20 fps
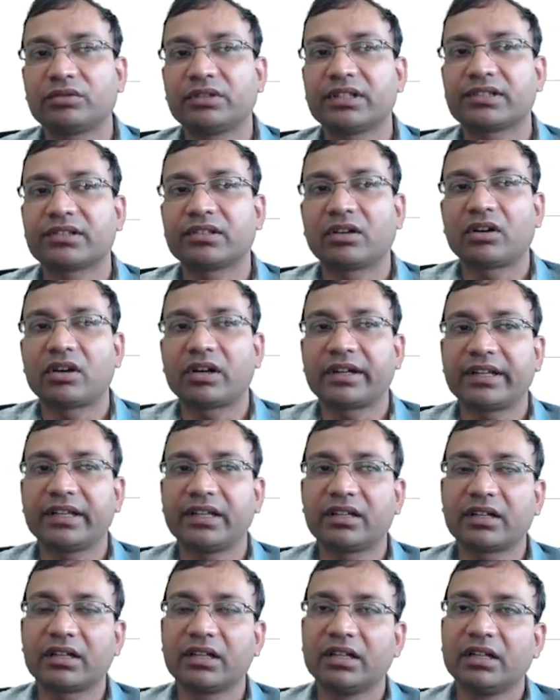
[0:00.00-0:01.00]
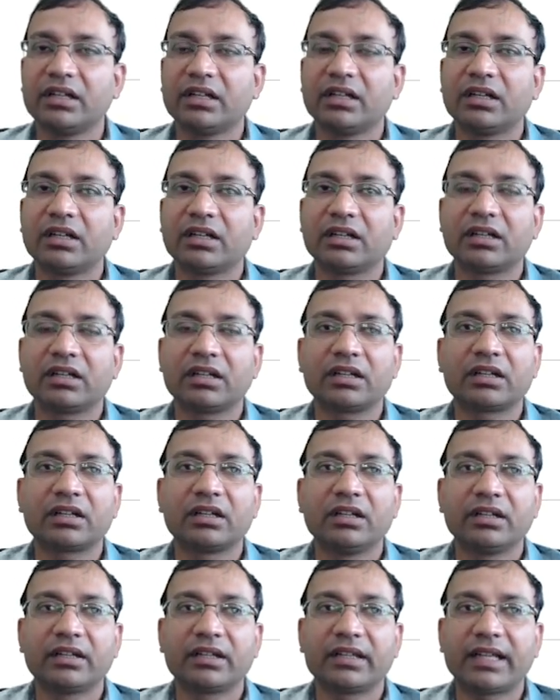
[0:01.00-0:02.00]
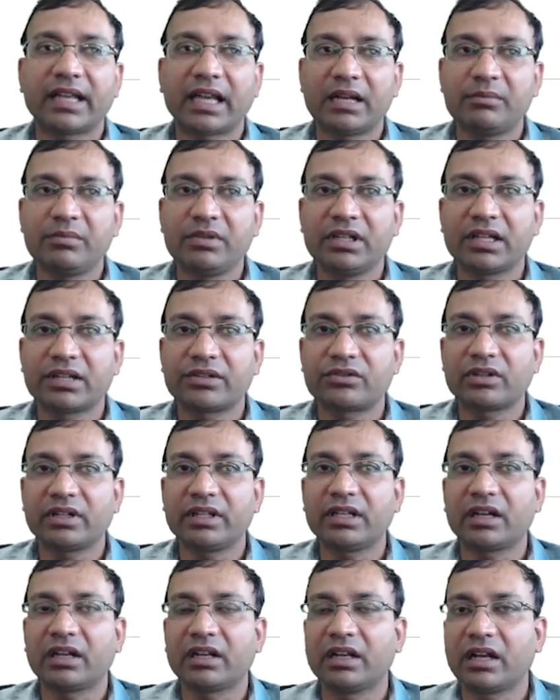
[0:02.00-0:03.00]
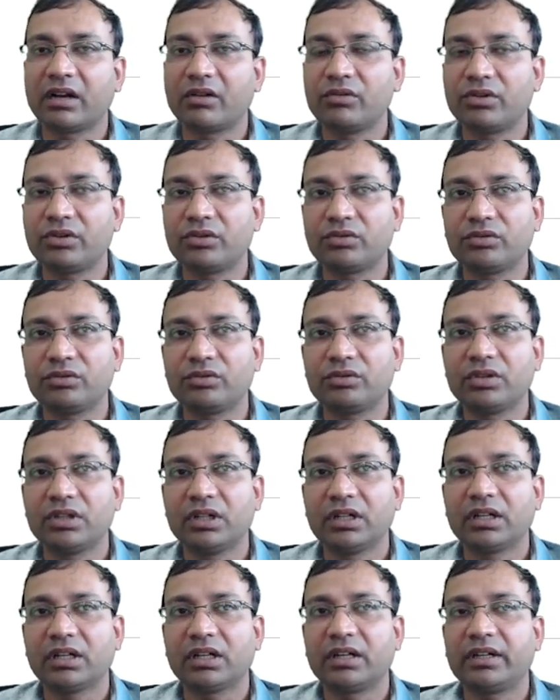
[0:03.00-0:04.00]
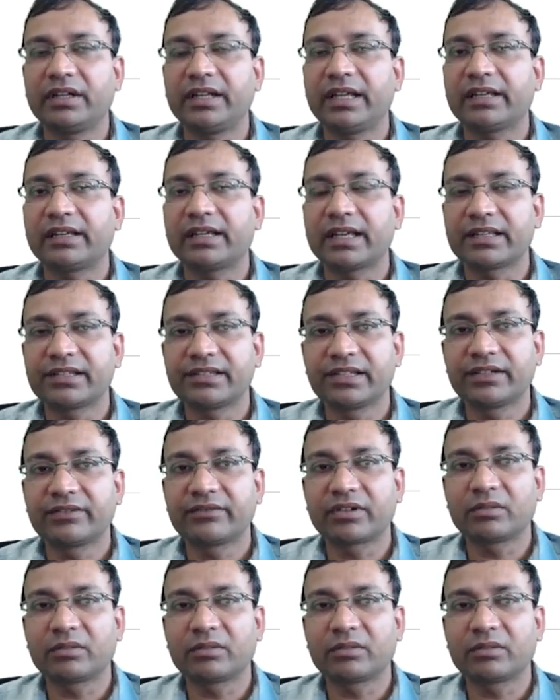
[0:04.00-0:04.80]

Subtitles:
like how this hot air can be actually allowed to take